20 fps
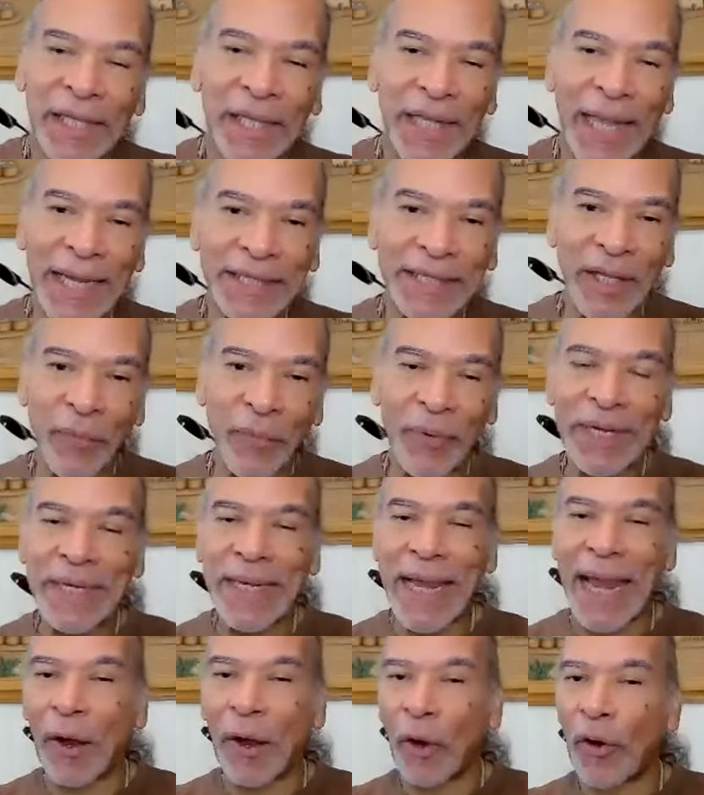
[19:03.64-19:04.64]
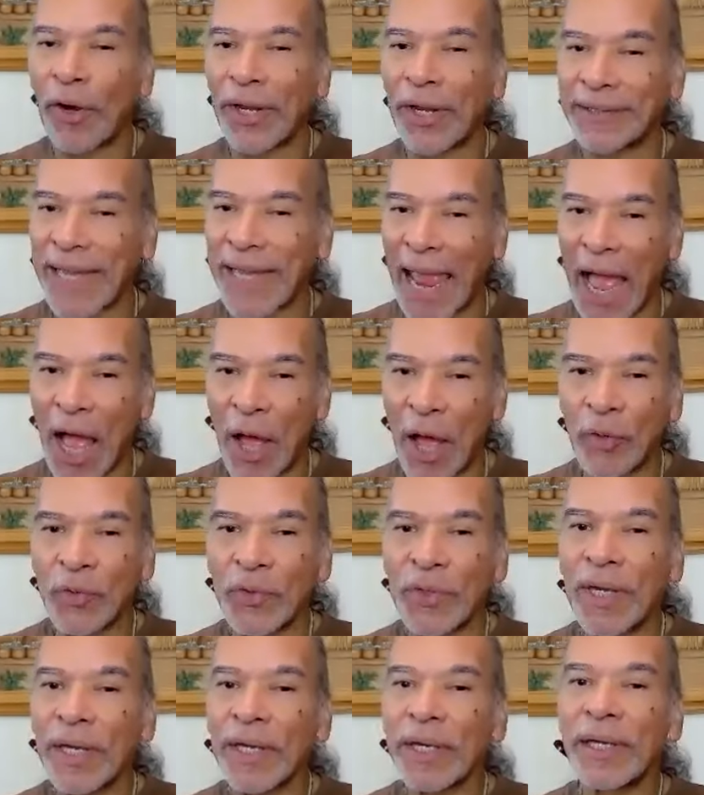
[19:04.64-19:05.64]
like that we narrowed it
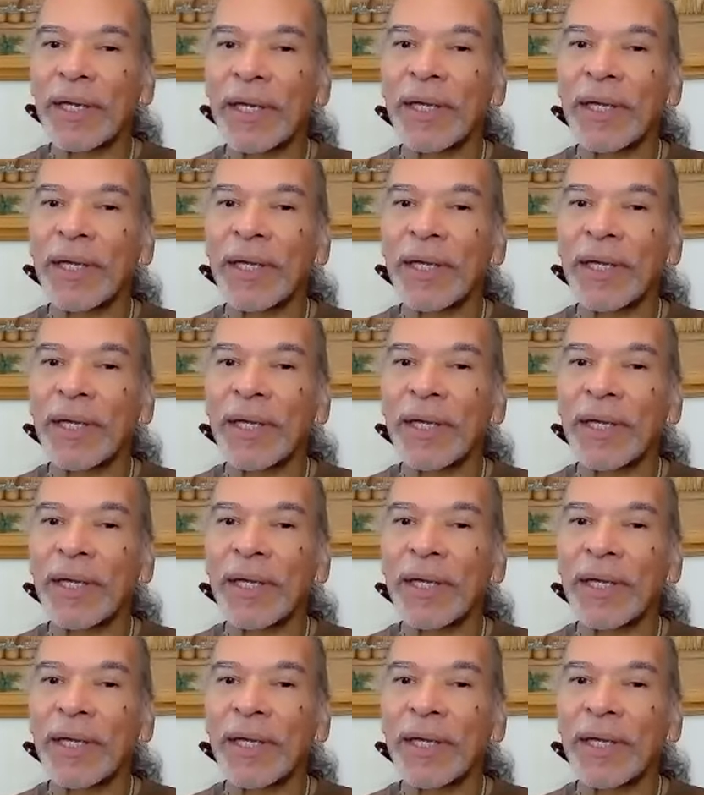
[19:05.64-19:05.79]
down,